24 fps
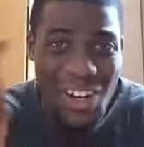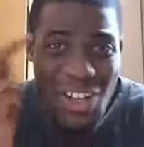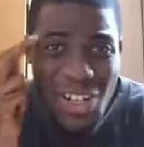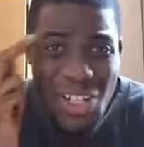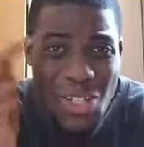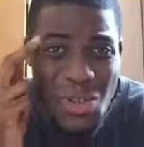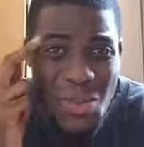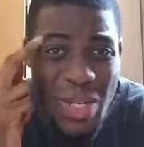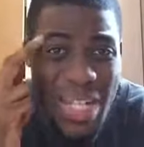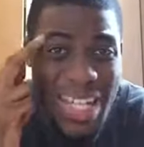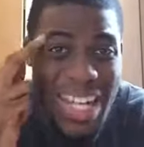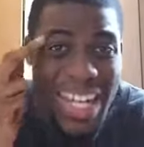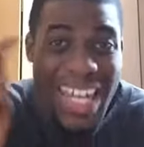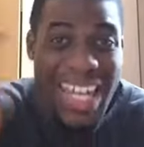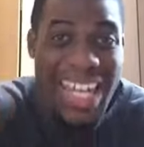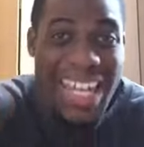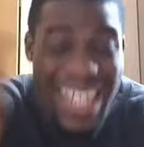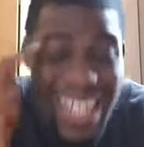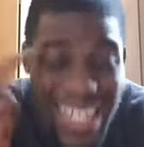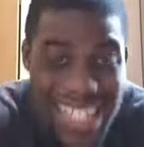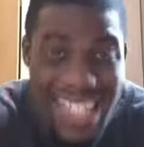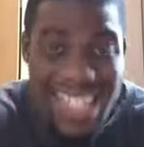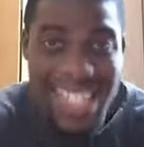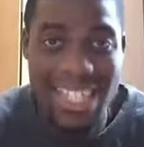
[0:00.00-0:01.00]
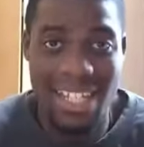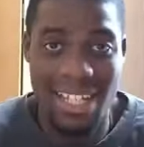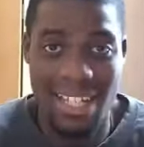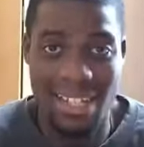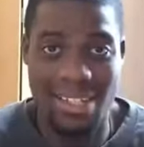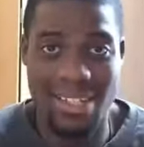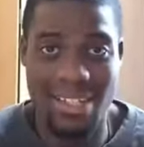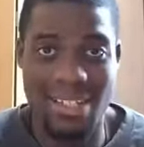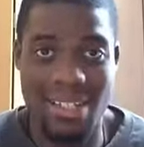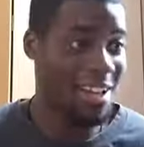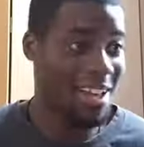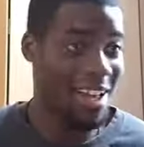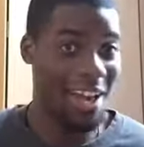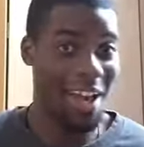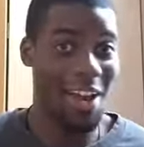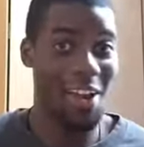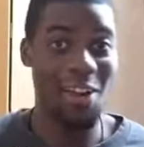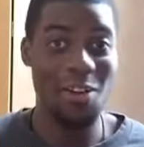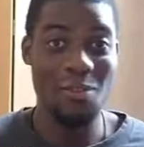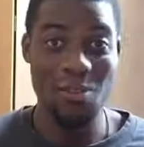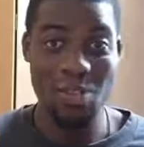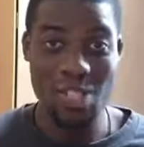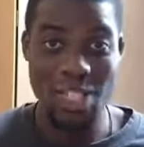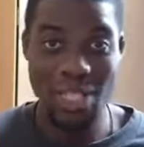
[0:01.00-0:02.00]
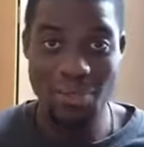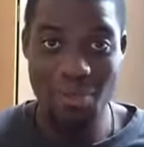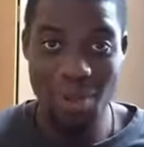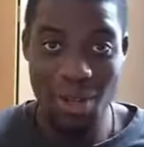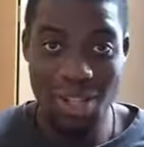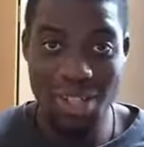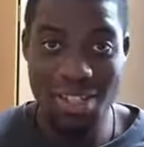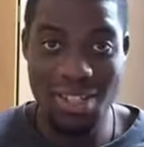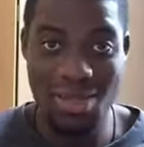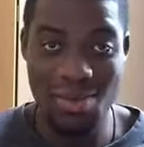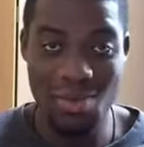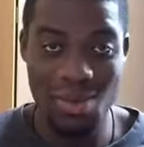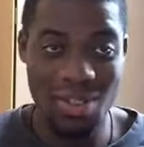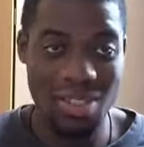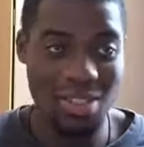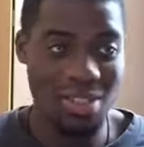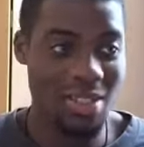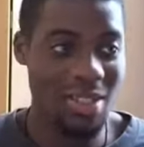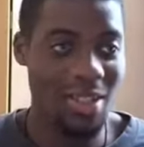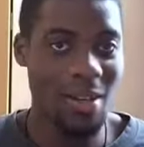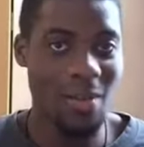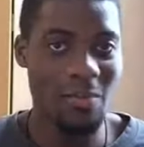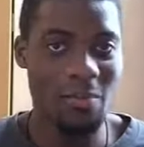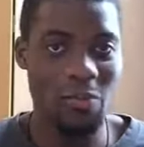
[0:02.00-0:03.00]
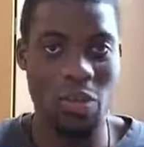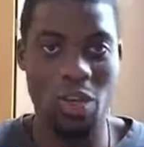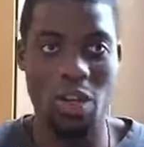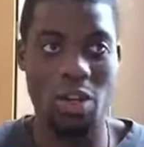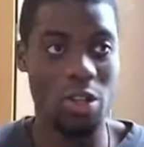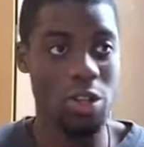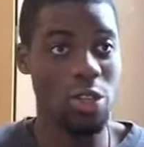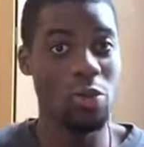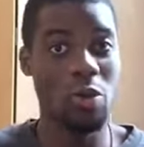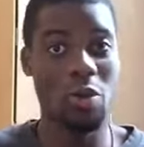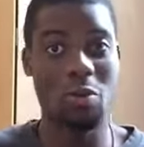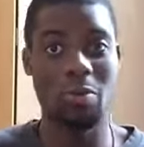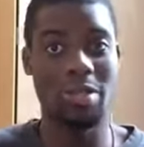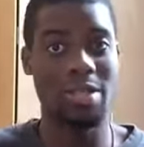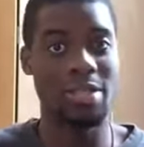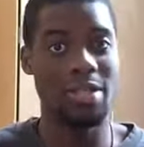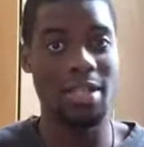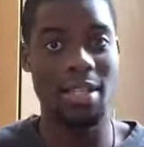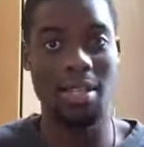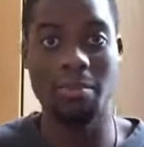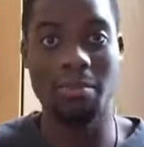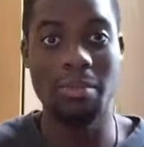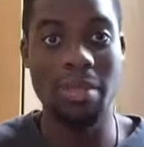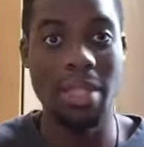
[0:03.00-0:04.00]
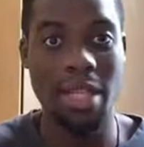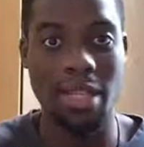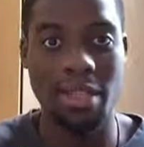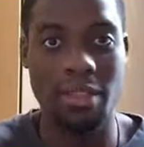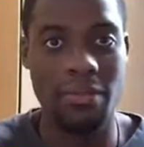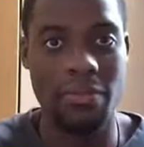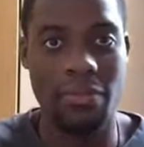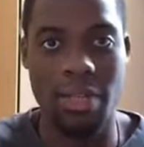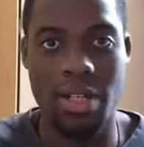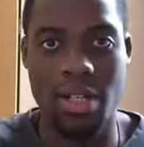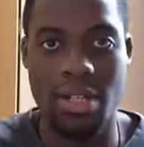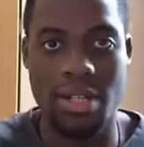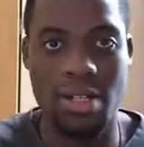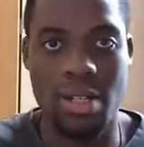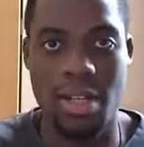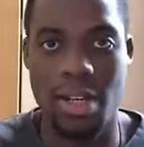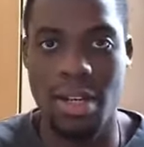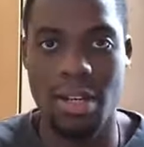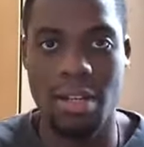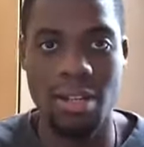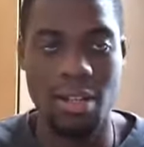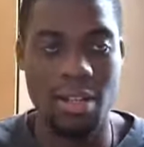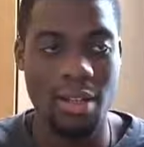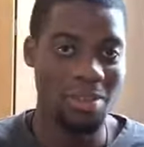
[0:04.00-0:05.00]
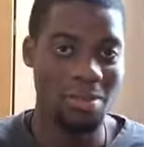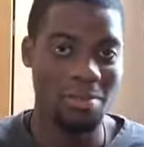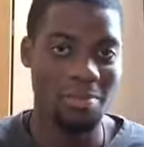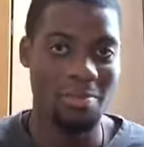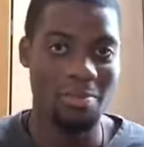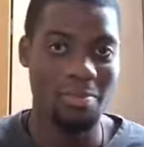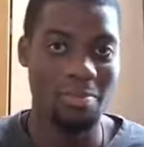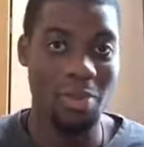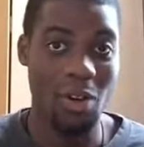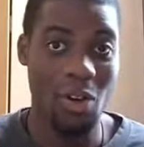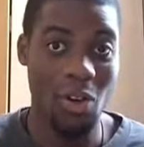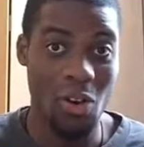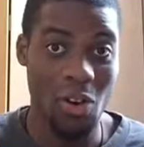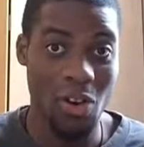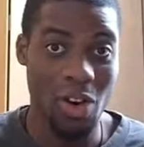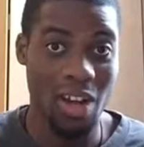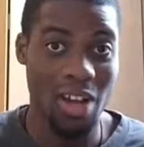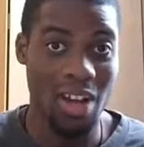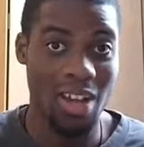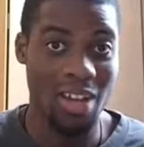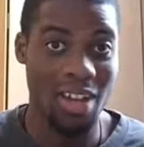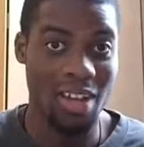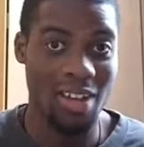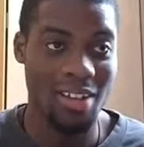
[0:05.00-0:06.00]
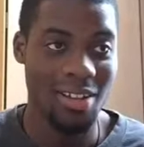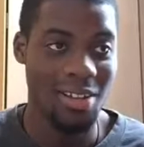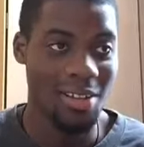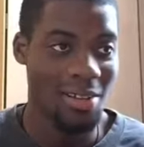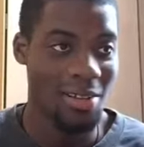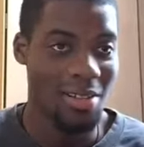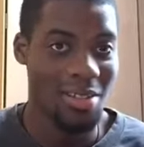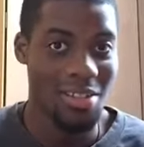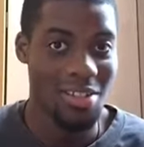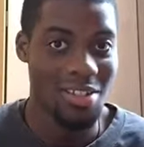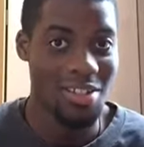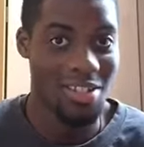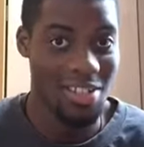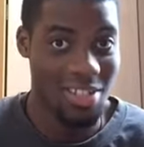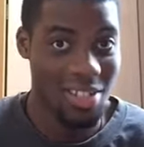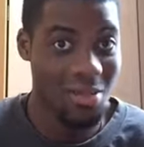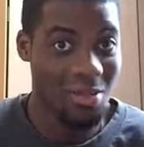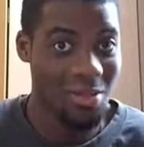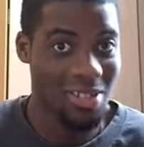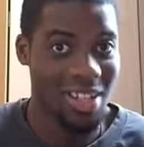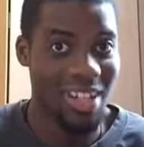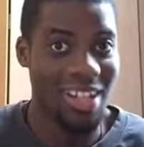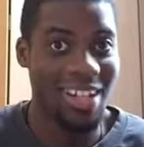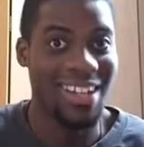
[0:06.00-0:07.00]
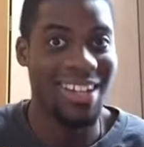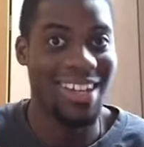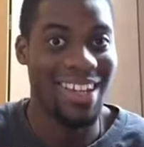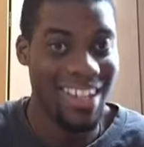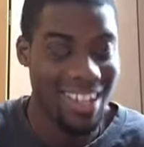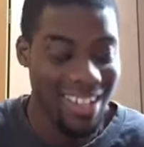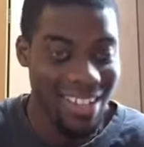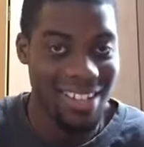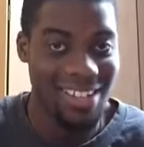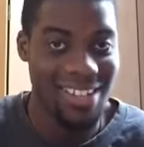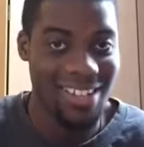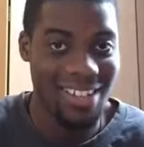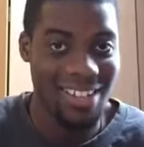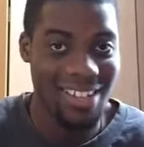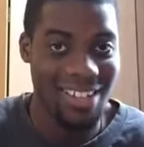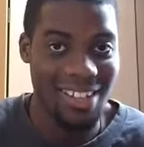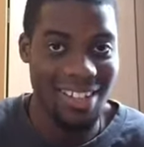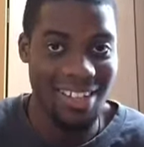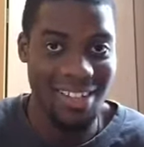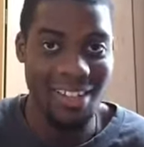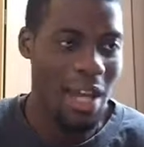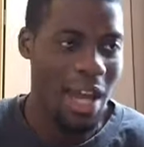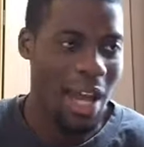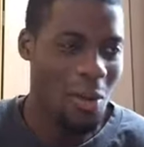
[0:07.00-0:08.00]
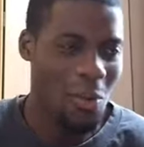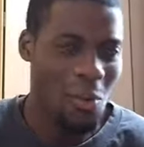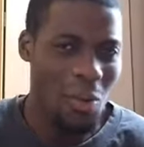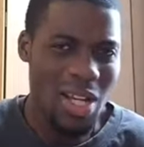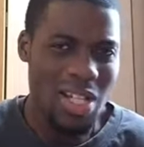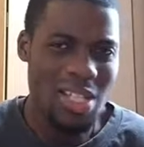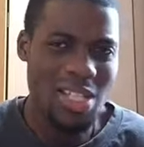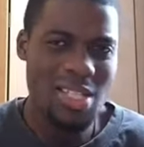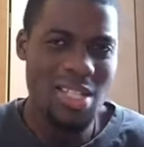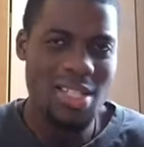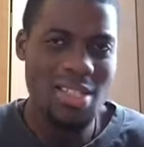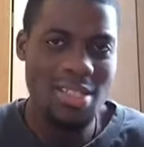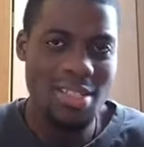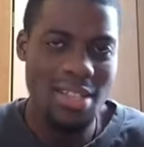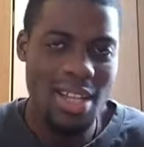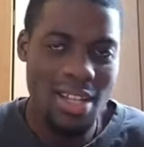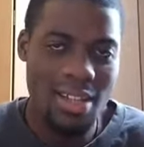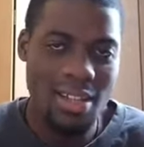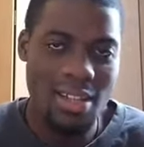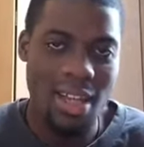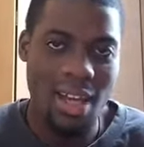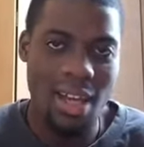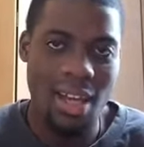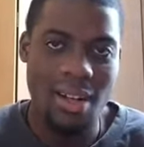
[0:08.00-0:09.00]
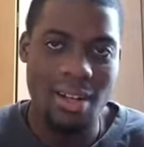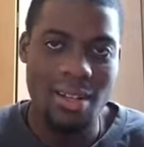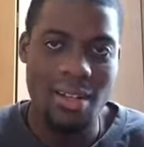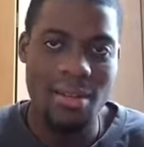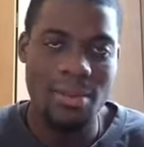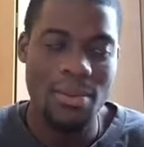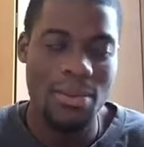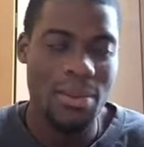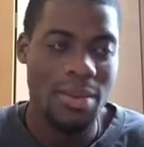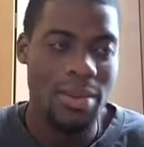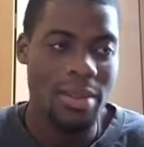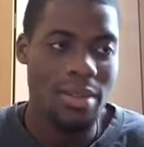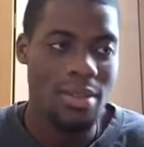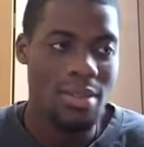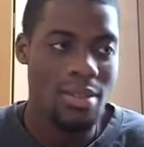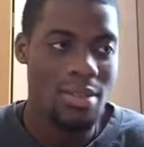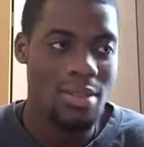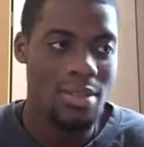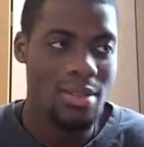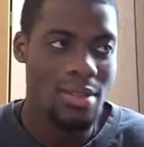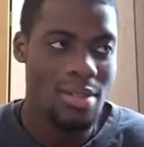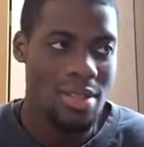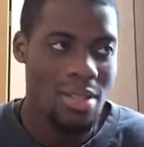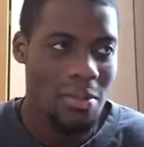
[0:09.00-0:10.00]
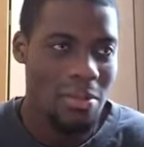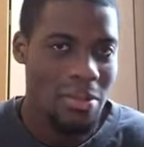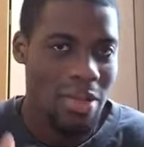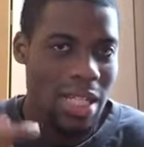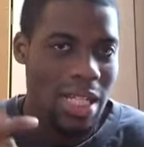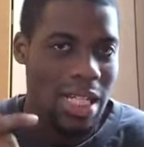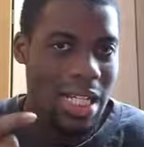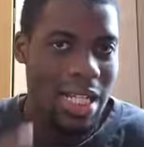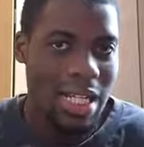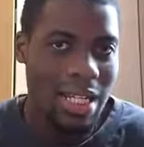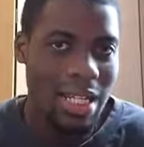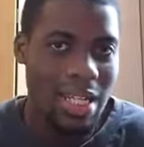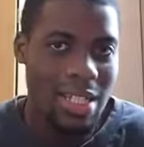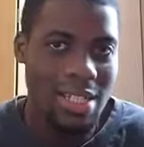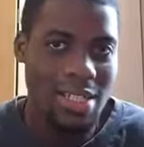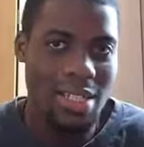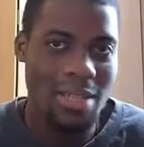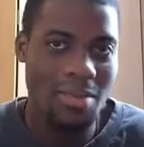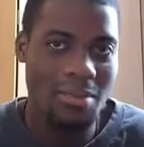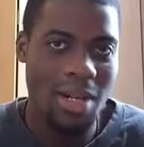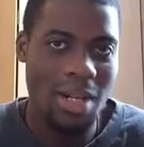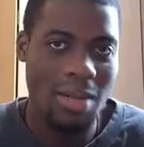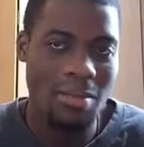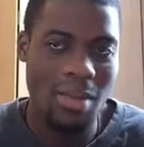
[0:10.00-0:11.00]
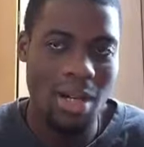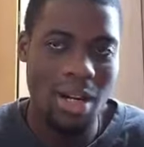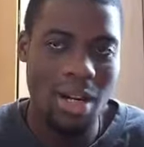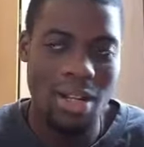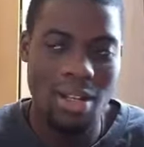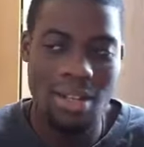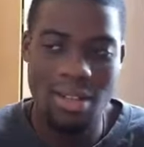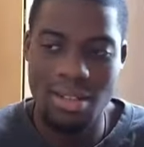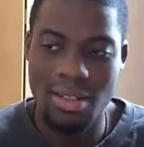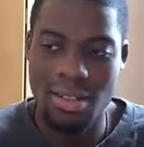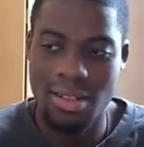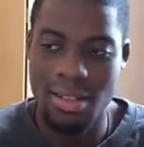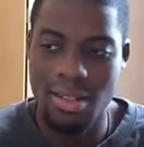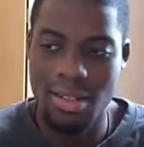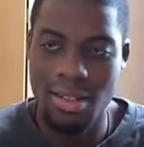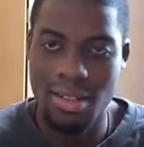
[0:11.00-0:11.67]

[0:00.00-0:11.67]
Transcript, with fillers: Are you an idiot? And her response was, Oh, you won't be seeing me at the finish line. Boy, she was getting heated. And when she said that, something clicked in my mind.